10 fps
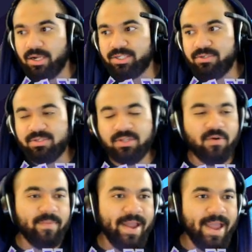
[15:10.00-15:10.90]
Our shoes
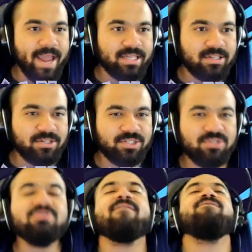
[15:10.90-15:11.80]
don't match. Our
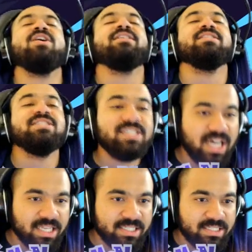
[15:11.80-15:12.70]
shoes are fucking
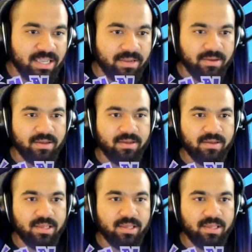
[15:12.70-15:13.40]
disgusting.